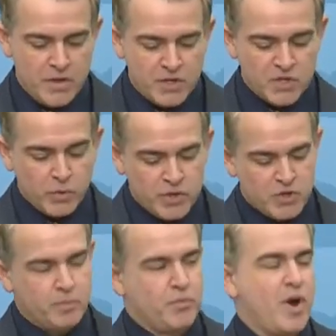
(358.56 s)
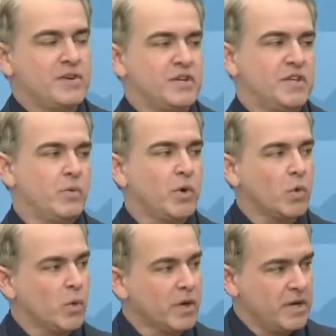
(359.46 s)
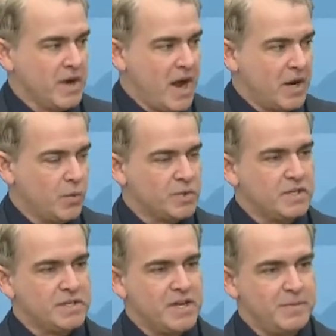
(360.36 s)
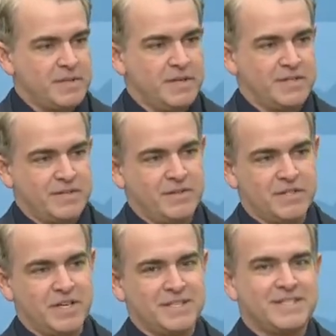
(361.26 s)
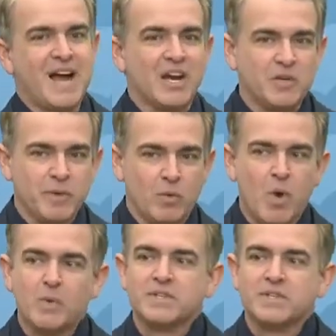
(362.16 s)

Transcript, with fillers: This original project that we were working on was an attempt to, to document what